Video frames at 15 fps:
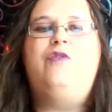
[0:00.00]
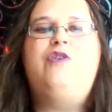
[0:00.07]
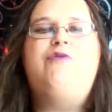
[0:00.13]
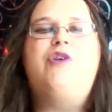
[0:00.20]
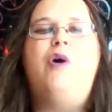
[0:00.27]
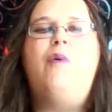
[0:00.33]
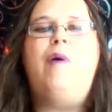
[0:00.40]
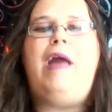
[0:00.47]
You
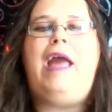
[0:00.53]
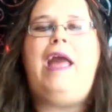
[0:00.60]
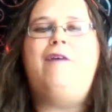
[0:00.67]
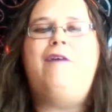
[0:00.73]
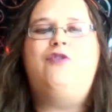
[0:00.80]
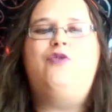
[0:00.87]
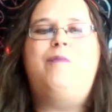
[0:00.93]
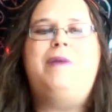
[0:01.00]
don't
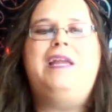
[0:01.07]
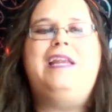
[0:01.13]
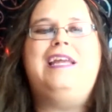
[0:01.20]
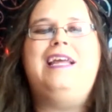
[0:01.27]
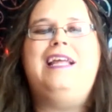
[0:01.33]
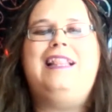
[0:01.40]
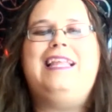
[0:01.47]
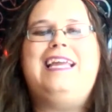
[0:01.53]
have to
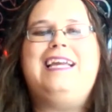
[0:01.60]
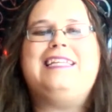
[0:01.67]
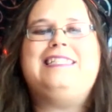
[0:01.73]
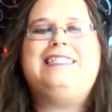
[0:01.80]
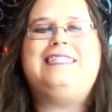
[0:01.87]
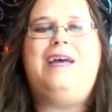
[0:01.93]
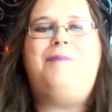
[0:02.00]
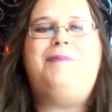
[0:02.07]
immediately
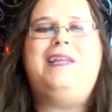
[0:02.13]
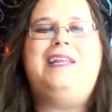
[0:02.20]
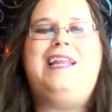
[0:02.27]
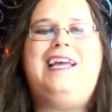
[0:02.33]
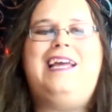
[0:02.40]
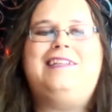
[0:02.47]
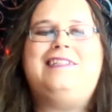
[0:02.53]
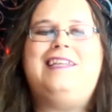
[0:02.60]
accept it
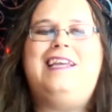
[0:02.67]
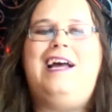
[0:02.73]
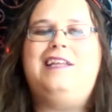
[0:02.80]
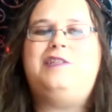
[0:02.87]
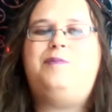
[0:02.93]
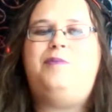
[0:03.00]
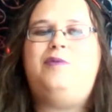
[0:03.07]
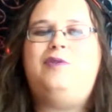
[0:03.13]
as
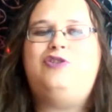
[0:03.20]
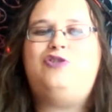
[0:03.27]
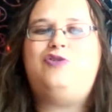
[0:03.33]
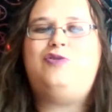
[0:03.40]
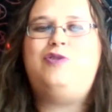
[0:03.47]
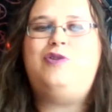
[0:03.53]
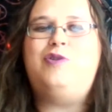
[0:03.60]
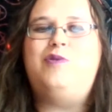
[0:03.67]
gospel
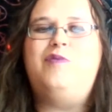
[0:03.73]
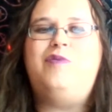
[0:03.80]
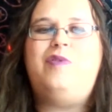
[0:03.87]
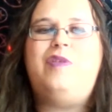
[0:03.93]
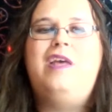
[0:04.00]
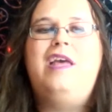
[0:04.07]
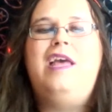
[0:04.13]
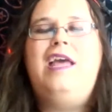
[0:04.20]
truth.
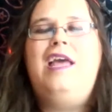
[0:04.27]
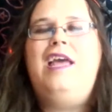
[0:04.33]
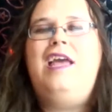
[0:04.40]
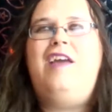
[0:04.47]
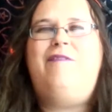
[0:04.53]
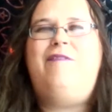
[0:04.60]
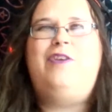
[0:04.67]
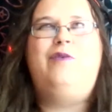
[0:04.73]
If
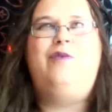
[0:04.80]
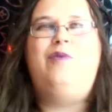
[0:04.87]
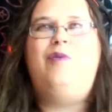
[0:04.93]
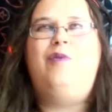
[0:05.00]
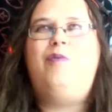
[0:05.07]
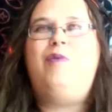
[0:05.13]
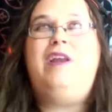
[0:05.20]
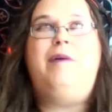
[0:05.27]
you
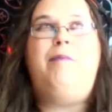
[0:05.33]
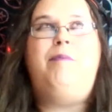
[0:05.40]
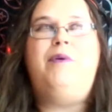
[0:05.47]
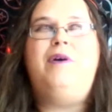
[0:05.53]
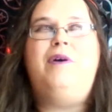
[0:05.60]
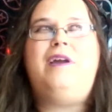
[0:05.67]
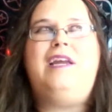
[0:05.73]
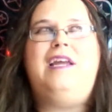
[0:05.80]
read a
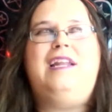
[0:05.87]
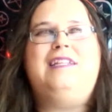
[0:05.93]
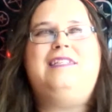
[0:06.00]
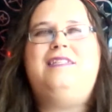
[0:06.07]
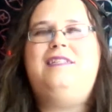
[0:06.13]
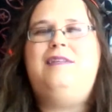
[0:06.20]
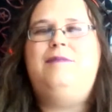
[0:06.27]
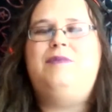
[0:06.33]
book and it
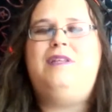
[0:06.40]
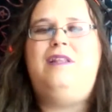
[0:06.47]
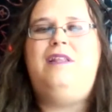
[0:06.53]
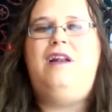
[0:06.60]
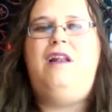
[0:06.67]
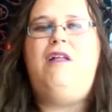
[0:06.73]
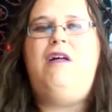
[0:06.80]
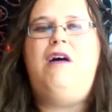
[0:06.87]
seems a
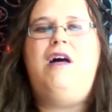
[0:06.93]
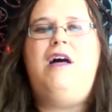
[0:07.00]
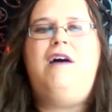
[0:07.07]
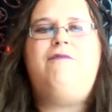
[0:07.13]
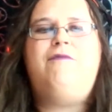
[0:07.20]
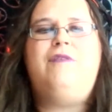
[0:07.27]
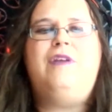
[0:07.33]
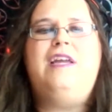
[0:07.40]
little off,
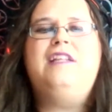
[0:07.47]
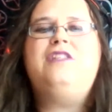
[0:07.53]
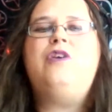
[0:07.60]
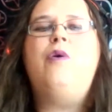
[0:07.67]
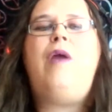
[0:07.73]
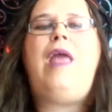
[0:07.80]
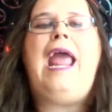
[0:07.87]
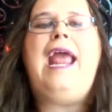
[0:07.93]
it's
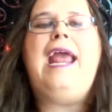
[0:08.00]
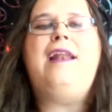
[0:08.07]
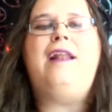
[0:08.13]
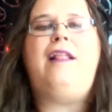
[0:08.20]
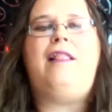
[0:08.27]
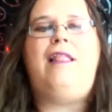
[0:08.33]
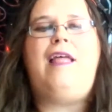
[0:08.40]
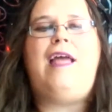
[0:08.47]
okay to
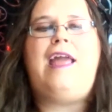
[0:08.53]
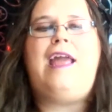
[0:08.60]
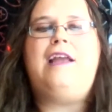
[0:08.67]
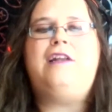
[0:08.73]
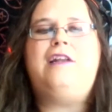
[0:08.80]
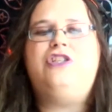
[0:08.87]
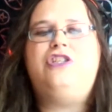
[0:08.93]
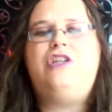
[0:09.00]
like
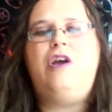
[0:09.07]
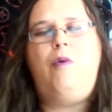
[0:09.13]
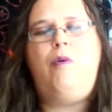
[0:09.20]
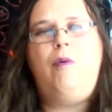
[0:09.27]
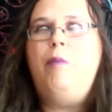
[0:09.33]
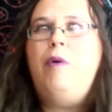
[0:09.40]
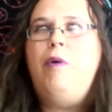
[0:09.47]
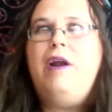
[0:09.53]
just go, well,
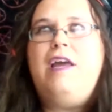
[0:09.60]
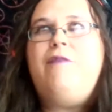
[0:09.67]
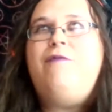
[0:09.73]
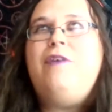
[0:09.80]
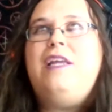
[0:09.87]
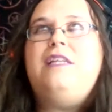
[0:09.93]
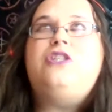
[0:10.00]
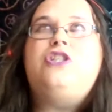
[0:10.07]
what if it
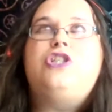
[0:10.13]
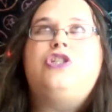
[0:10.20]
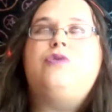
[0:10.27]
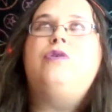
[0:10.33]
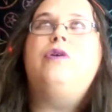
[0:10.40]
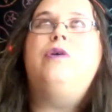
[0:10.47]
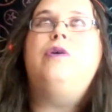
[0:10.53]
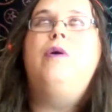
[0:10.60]
is
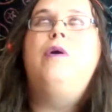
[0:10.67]
true?